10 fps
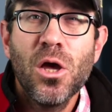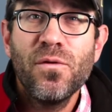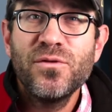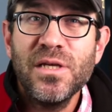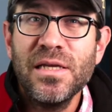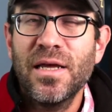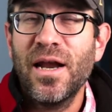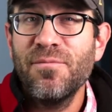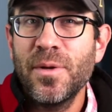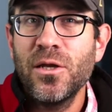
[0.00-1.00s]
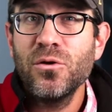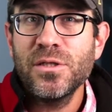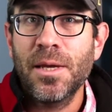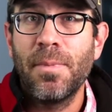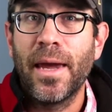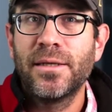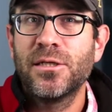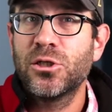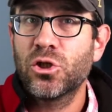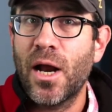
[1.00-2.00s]
you've seen that I've been using Make
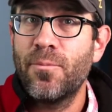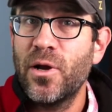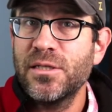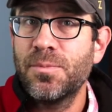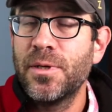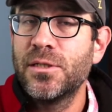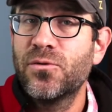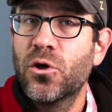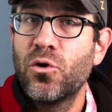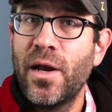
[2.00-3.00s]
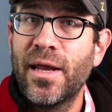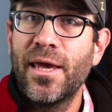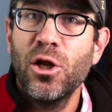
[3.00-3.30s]
to describe recipes for creating